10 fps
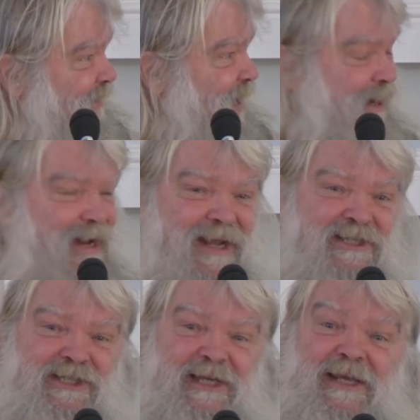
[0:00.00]
and
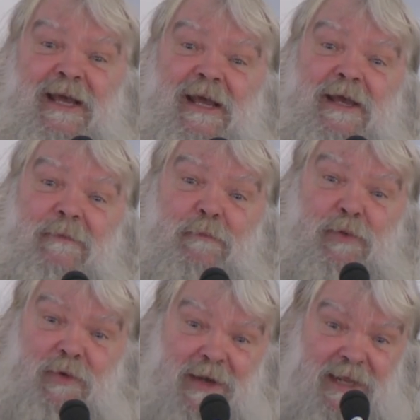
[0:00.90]
actually
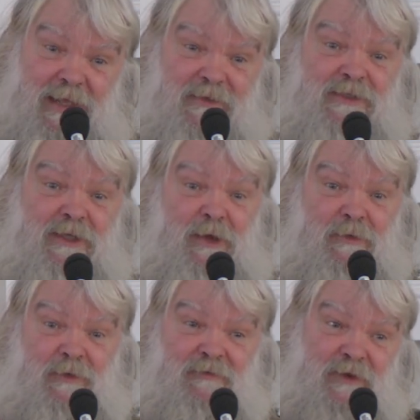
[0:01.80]
breathes, you
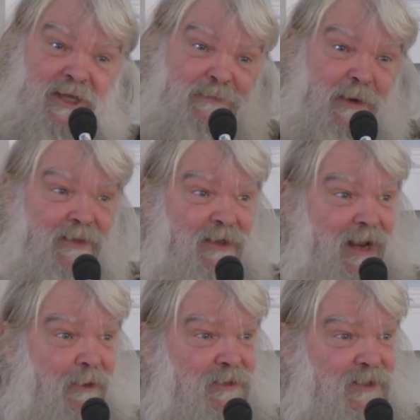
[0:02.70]
know, the first part of the
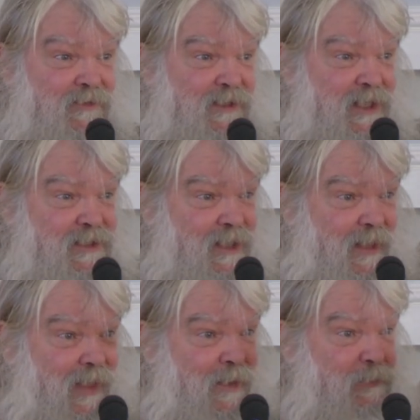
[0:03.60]
narrative says
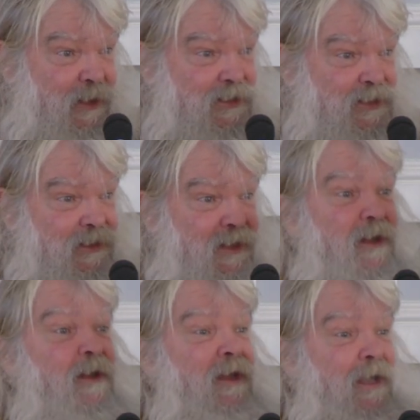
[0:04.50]
that person,
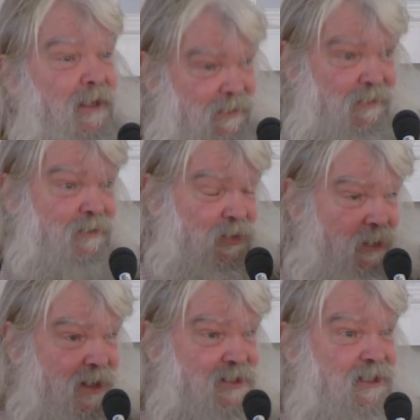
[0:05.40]

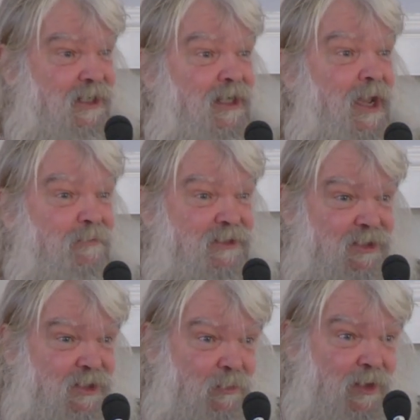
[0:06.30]
Christ, comes
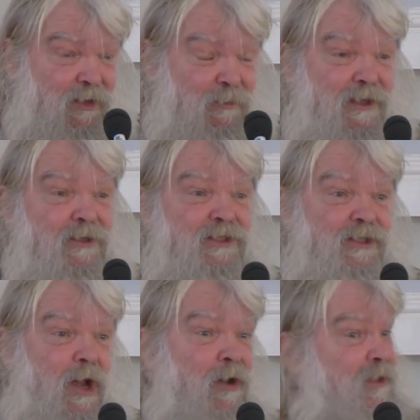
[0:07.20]
into the world because
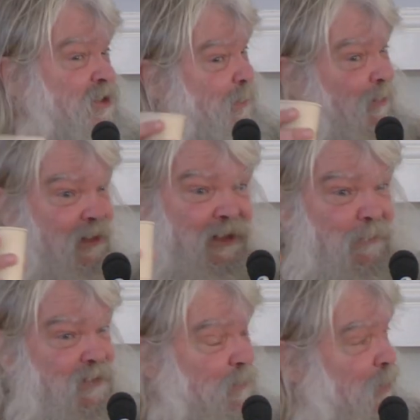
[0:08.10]
the Holy Spirit
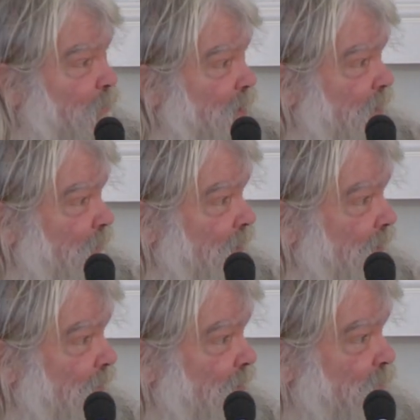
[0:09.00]
comes upon Mary
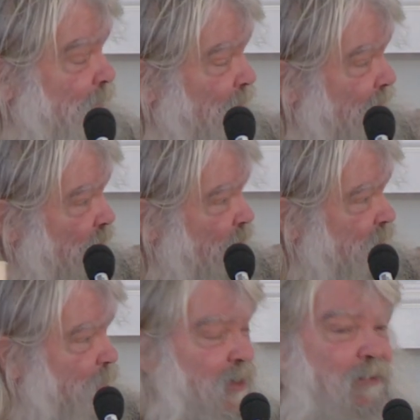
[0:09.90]
and the Spirit
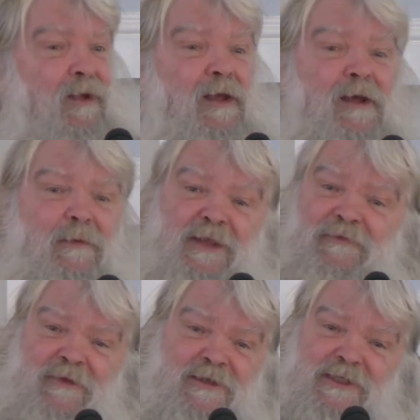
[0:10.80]
falls upon him. But the
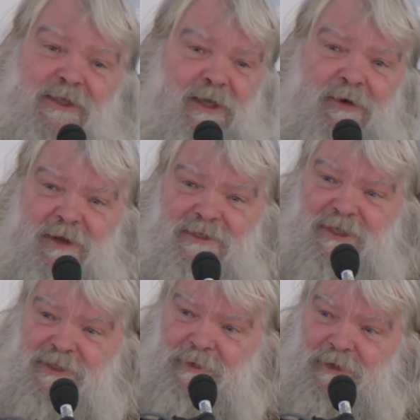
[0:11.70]
first thing that Christ
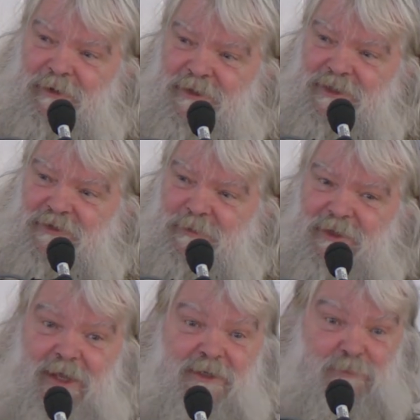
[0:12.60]
does when he rises from
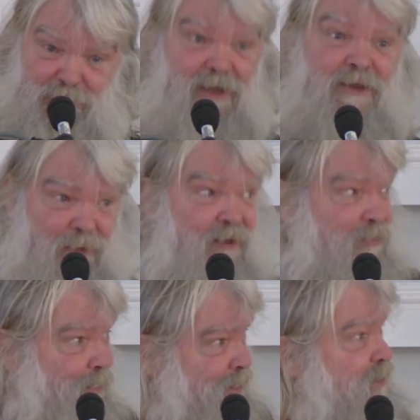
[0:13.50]
the dead is breathe on
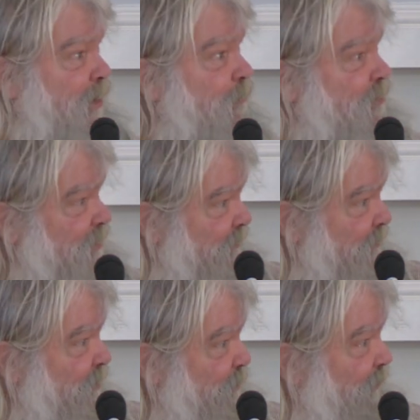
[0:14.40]
everybody and say, receive
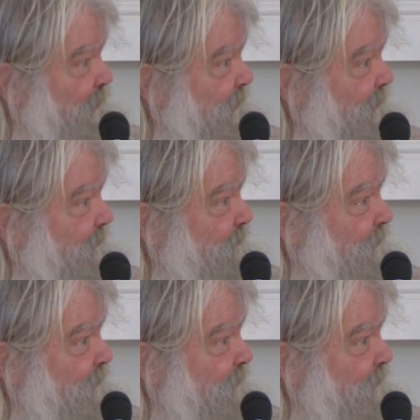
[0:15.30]
the Spirit.